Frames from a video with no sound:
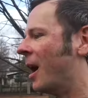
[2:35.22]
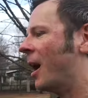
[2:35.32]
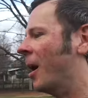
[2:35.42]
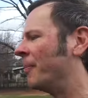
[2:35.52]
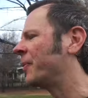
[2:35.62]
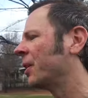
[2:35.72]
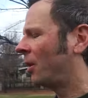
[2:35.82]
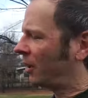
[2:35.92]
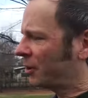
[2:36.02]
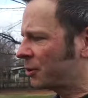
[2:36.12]
Um, the
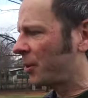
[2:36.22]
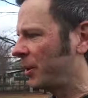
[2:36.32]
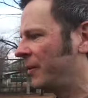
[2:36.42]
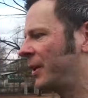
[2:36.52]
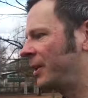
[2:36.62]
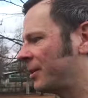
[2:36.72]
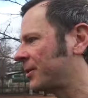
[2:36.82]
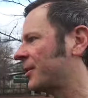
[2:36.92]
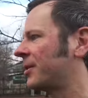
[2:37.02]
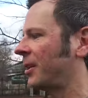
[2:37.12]
long and short of it
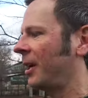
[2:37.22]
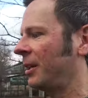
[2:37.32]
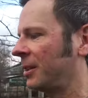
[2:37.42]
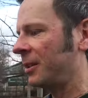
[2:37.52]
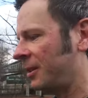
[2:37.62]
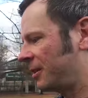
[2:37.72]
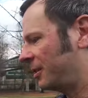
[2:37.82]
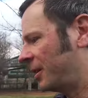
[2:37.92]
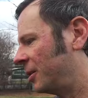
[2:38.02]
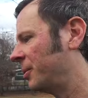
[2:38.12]
is, is that,
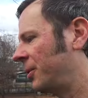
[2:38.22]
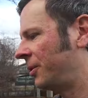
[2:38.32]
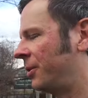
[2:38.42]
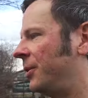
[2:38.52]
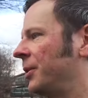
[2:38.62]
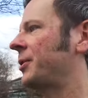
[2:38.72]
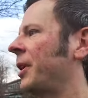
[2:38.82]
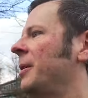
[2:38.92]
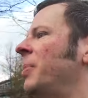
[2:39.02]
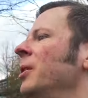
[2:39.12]
you know, there's
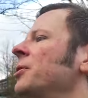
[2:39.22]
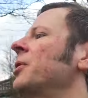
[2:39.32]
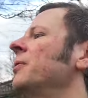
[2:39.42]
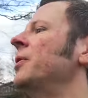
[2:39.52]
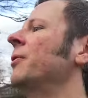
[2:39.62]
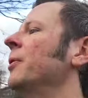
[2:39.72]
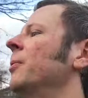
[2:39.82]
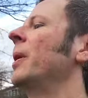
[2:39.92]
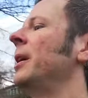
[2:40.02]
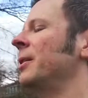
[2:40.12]
a bunch of different
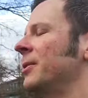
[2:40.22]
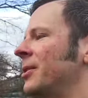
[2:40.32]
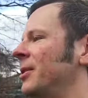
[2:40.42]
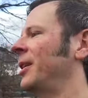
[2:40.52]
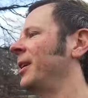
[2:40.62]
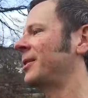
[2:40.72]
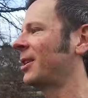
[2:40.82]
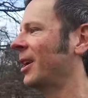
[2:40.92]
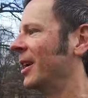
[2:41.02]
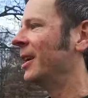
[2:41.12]
ways
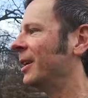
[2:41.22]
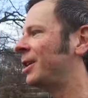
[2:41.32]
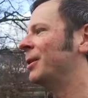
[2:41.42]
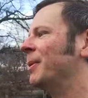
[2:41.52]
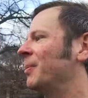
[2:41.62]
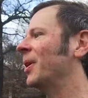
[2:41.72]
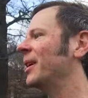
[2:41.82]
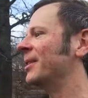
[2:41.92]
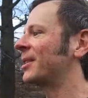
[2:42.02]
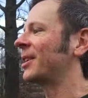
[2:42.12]
that human
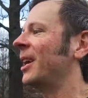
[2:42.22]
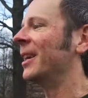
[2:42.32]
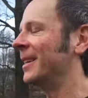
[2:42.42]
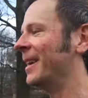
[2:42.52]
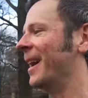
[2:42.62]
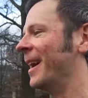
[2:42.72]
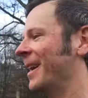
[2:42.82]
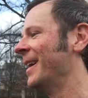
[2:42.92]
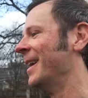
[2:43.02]
brains can, uh,